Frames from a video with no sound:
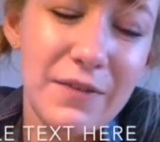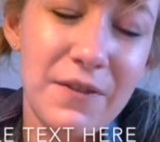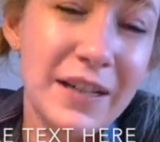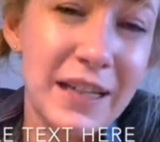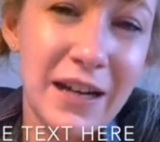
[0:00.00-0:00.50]

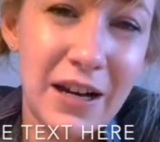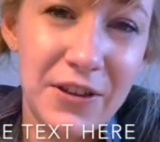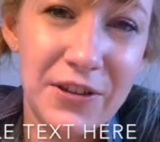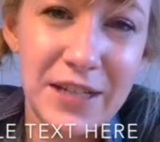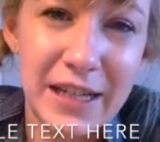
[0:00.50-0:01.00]
finding
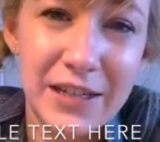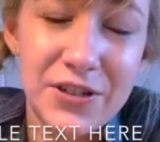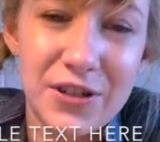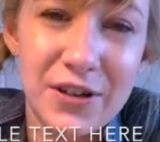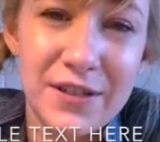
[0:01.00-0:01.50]
other
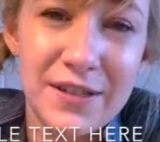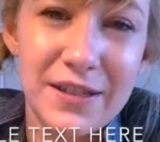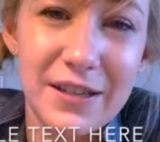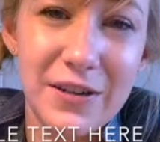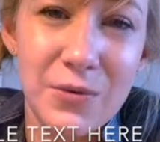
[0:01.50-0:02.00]

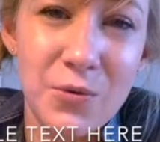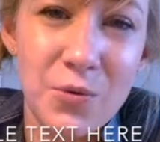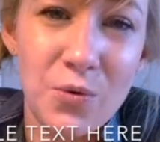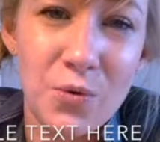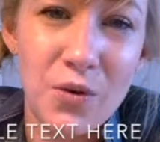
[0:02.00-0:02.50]
teachers
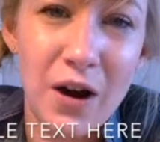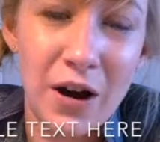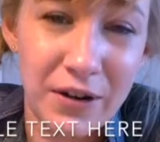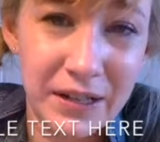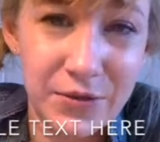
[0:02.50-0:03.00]
who
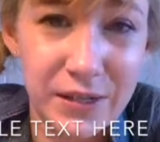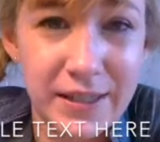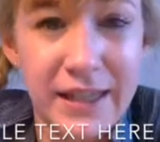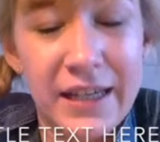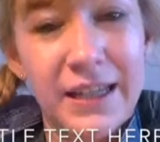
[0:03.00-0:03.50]
are
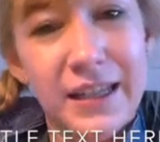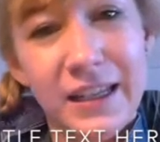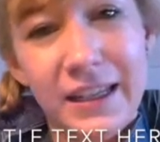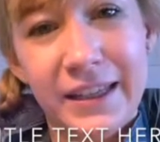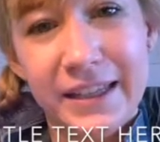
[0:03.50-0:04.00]
interested
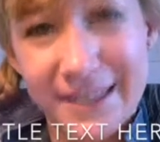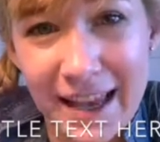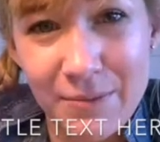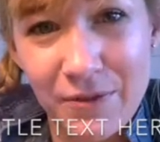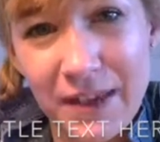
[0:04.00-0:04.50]
in the
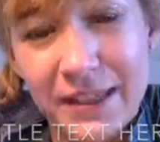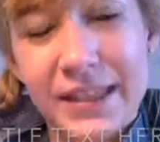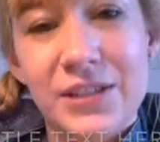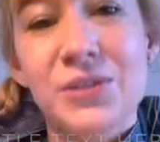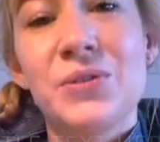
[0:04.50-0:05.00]
same things
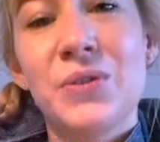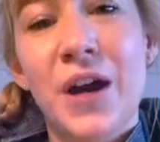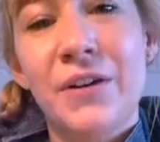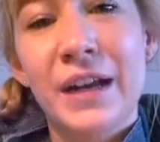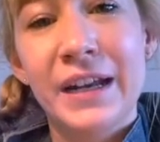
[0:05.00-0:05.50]
as you
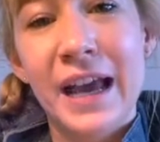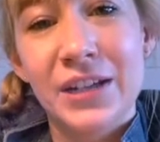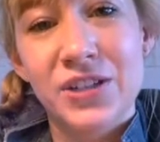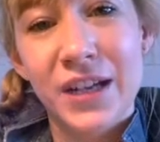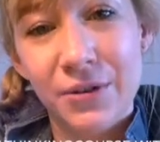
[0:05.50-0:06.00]
are
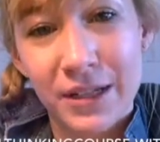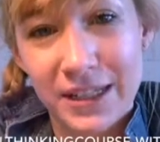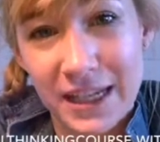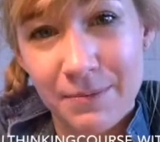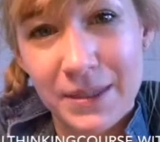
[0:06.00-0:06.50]
and
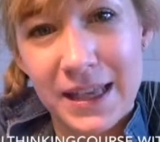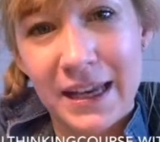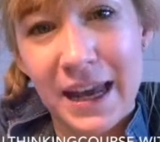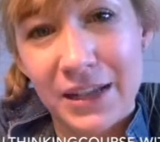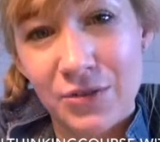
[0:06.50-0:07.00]
sharing tips
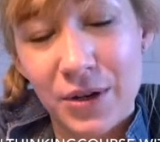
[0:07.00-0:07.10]
and